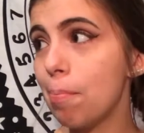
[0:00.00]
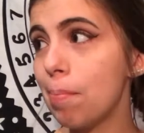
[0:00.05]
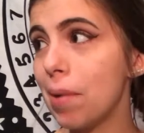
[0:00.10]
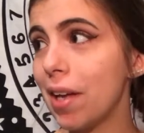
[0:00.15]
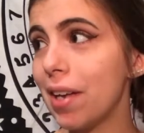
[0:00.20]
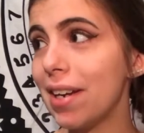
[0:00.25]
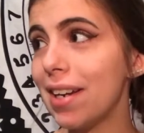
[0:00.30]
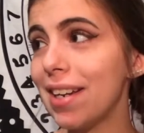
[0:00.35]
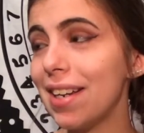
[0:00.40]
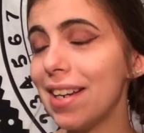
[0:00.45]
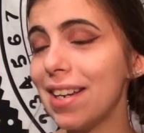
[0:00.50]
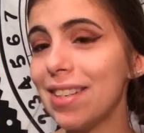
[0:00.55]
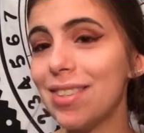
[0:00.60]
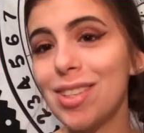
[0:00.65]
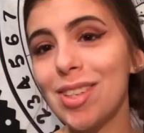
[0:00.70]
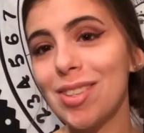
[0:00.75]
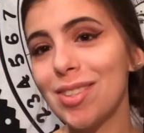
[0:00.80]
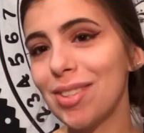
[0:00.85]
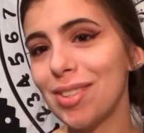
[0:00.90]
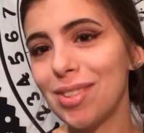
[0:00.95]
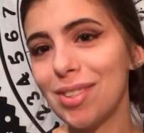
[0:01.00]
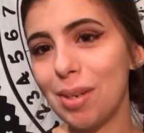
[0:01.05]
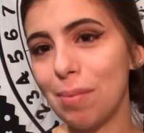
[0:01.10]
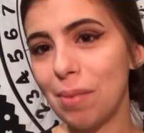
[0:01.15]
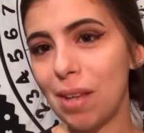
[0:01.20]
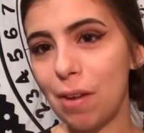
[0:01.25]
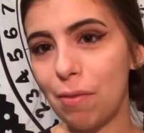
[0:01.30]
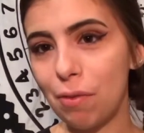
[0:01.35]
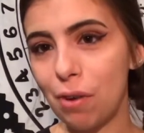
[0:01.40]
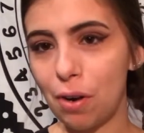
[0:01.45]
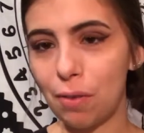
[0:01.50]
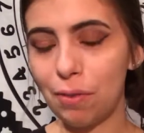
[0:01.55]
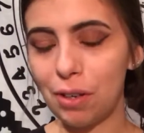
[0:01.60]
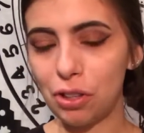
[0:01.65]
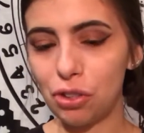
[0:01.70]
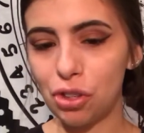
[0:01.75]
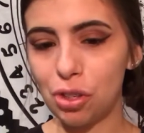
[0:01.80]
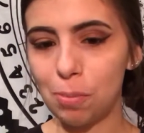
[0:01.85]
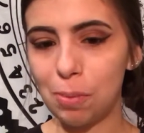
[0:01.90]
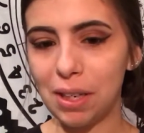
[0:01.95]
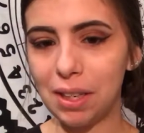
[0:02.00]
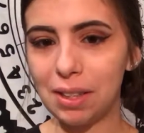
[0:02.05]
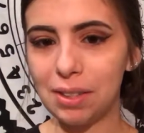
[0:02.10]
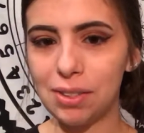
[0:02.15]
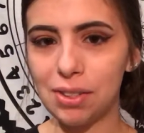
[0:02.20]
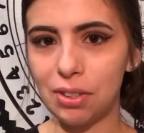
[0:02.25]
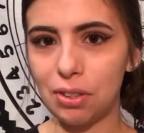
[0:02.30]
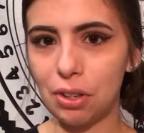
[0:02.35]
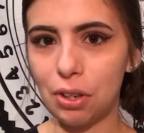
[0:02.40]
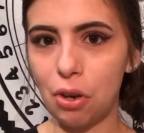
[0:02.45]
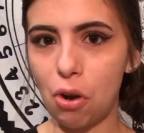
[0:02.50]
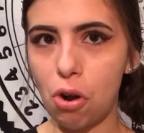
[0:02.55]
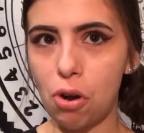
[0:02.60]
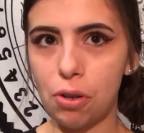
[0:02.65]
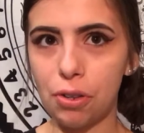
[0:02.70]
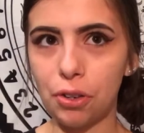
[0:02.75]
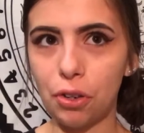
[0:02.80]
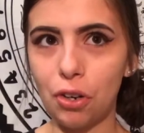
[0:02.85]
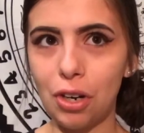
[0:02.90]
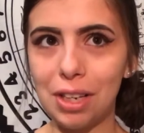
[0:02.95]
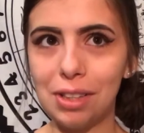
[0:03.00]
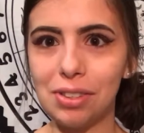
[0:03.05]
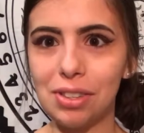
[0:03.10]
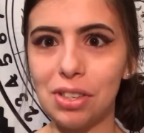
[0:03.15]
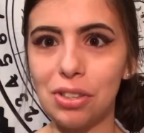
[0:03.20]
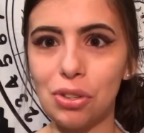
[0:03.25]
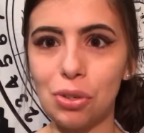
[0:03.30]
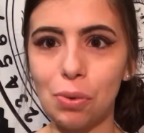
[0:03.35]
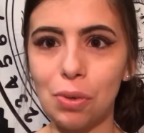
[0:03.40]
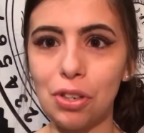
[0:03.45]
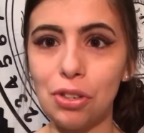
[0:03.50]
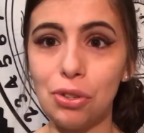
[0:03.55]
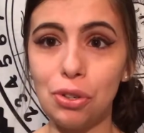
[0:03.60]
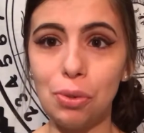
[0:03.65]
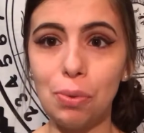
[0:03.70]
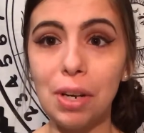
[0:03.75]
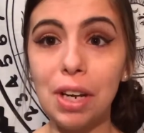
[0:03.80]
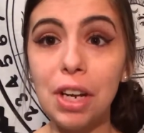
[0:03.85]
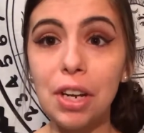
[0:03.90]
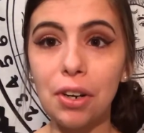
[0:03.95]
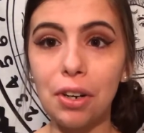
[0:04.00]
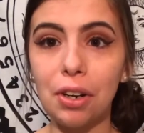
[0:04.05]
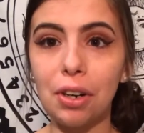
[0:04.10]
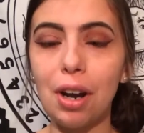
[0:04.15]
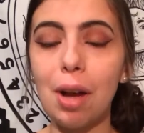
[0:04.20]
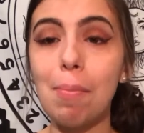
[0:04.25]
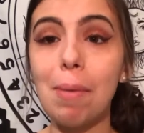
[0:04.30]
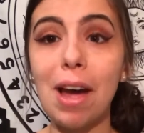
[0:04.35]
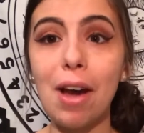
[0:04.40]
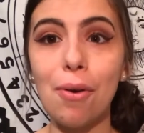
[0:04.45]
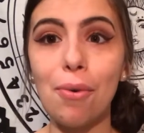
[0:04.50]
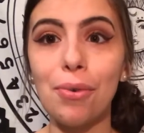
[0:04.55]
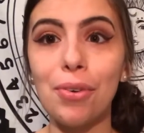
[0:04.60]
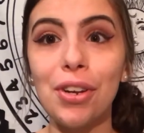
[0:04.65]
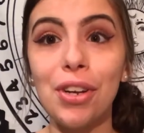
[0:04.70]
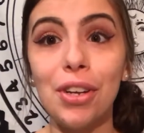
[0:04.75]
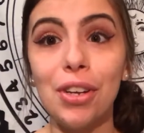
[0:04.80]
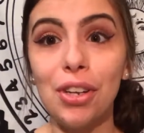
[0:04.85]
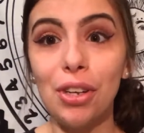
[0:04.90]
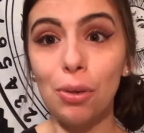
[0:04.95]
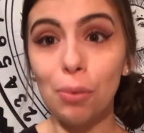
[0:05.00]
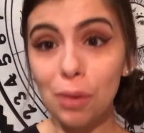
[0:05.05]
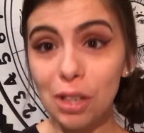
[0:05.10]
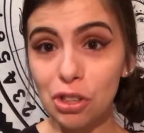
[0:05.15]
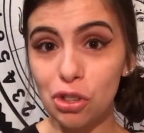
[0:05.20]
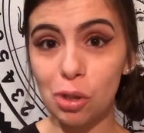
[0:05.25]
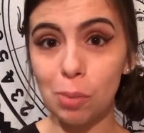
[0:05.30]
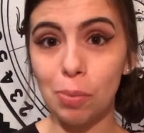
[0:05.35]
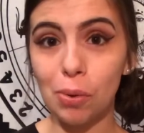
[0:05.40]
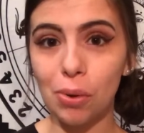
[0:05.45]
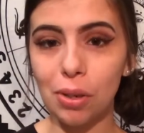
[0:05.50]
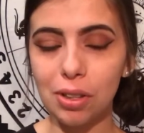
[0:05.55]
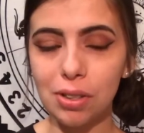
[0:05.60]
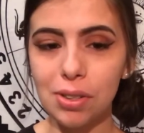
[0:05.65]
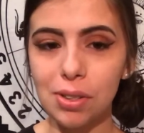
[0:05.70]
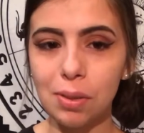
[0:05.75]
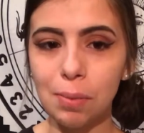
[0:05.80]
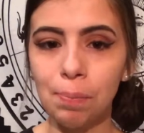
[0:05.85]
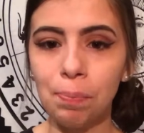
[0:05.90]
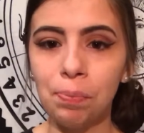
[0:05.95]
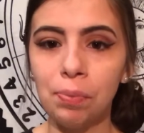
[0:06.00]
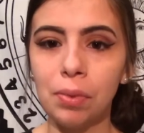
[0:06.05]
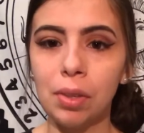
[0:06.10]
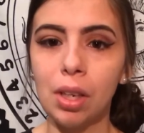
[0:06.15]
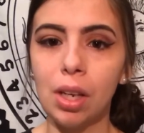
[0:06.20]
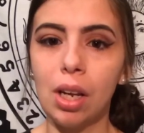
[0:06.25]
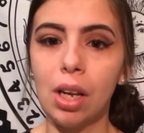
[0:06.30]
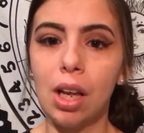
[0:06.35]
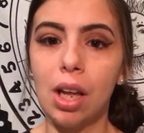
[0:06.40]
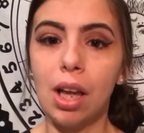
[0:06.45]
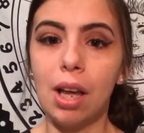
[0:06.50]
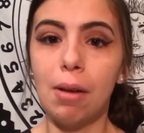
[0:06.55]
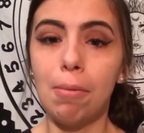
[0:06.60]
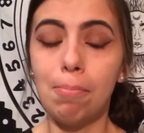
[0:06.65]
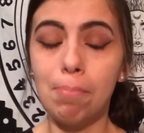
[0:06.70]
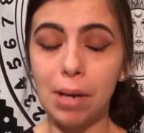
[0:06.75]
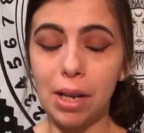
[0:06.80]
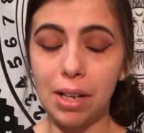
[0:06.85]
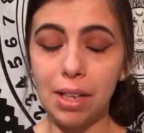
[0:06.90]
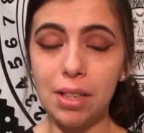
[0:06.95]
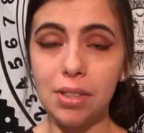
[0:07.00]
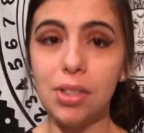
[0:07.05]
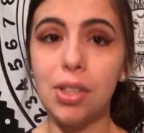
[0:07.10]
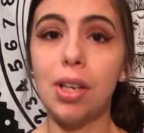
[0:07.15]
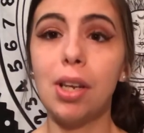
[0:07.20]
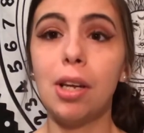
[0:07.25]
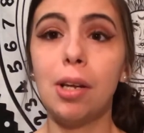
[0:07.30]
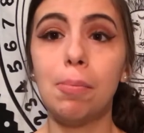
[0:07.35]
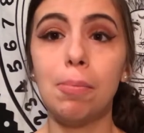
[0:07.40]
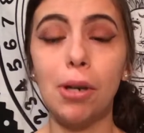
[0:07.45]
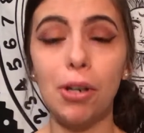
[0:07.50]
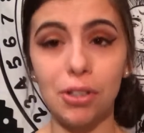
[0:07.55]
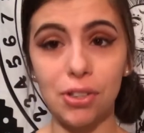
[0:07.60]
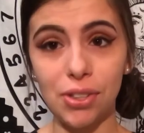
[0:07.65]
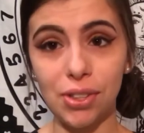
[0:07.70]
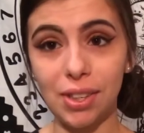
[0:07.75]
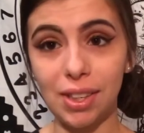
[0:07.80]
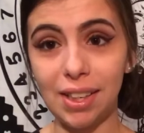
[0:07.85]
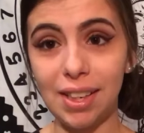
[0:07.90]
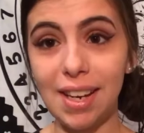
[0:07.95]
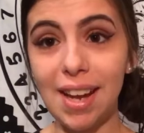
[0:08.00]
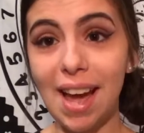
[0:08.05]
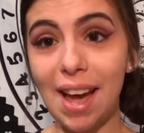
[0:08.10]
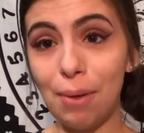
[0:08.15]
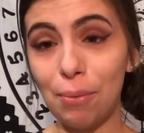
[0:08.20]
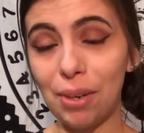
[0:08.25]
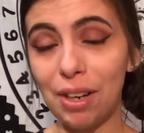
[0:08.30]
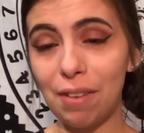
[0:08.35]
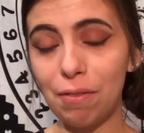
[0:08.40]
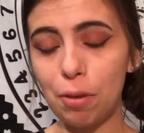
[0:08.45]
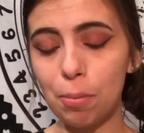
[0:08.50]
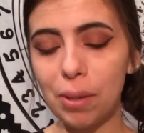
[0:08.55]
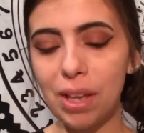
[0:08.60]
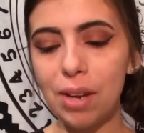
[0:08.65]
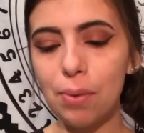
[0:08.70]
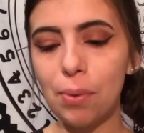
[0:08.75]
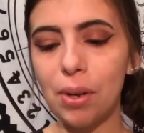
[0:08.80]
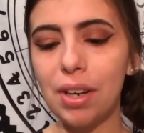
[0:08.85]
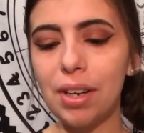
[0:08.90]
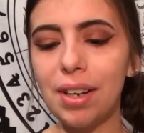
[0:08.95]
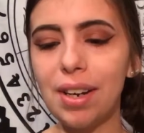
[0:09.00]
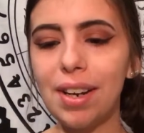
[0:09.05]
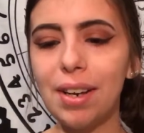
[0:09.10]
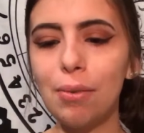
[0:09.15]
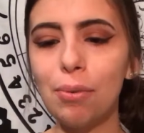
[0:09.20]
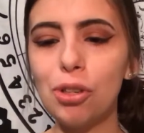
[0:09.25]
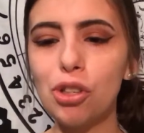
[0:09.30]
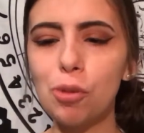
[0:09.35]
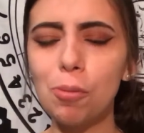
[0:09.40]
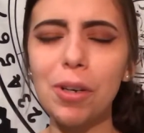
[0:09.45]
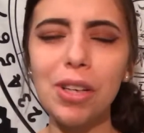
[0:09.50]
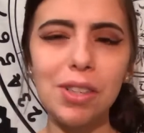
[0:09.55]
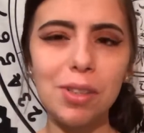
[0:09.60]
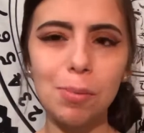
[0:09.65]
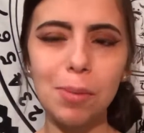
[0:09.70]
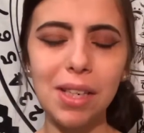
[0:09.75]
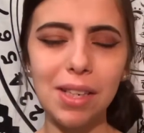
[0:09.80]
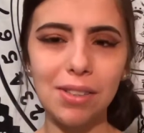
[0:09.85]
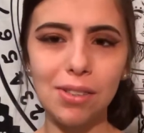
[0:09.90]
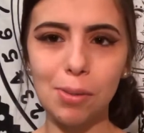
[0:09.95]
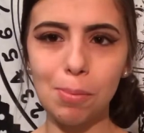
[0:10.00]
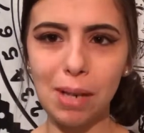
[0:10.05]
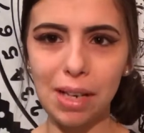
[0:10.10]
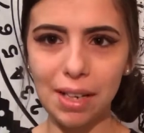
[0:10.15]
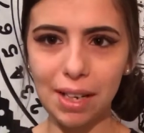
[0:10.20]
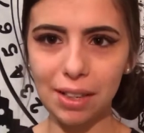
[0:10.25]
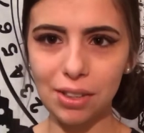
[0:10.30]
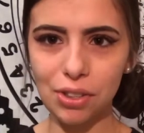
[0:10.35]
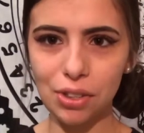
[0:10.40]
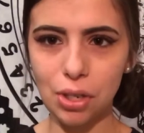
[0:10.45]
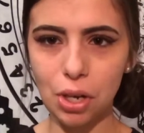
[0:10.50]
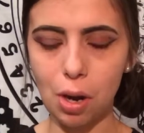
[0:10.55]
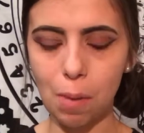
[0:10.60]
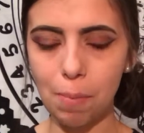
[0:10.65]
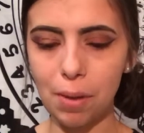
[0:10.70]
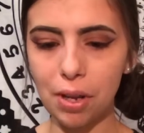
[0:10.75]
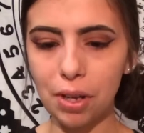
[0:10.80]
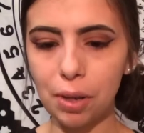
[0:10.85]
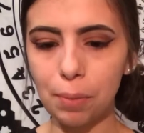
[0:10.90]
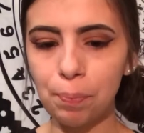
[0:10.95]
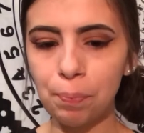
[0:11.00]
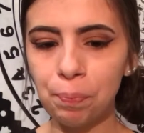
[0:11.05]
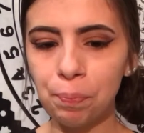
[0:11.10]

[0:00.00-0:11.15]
But it doesn't seem that far-fetched to me considering all the crazy stories you hear about Ouija boards. But personally, I would never play one, which brings me into my next topic.